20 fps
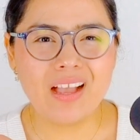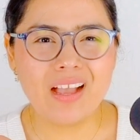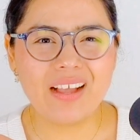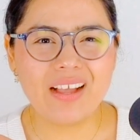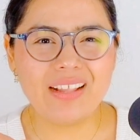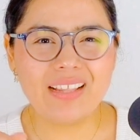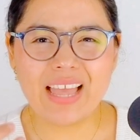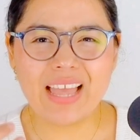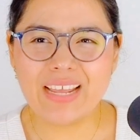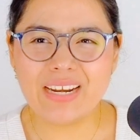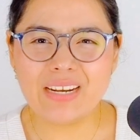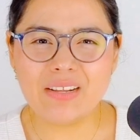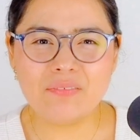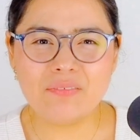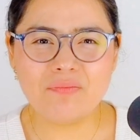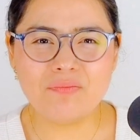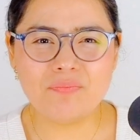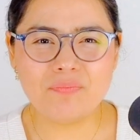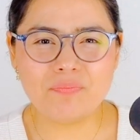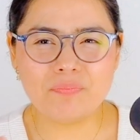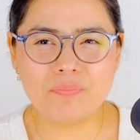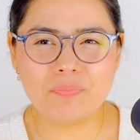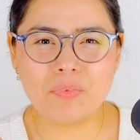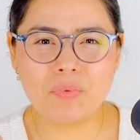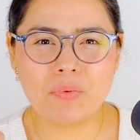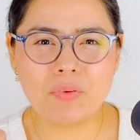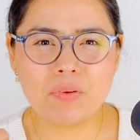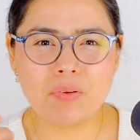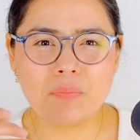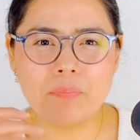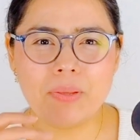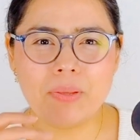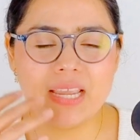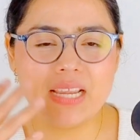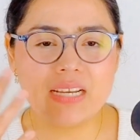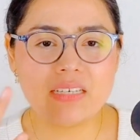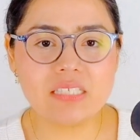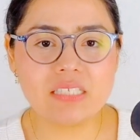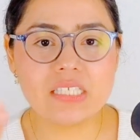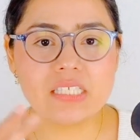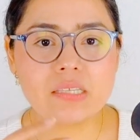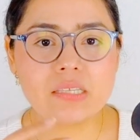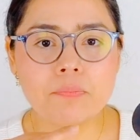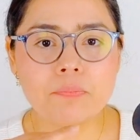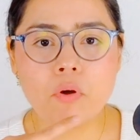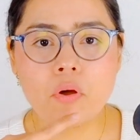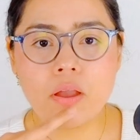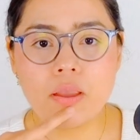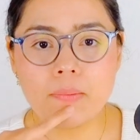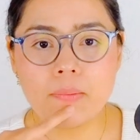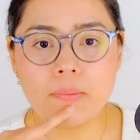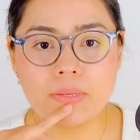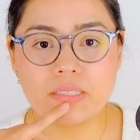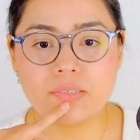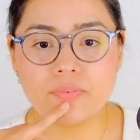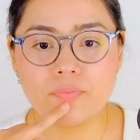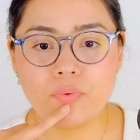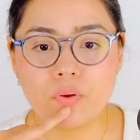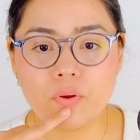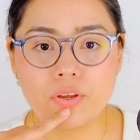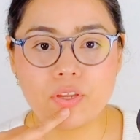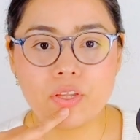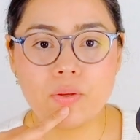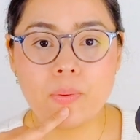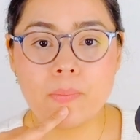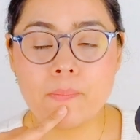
a lot of big disappointments for you.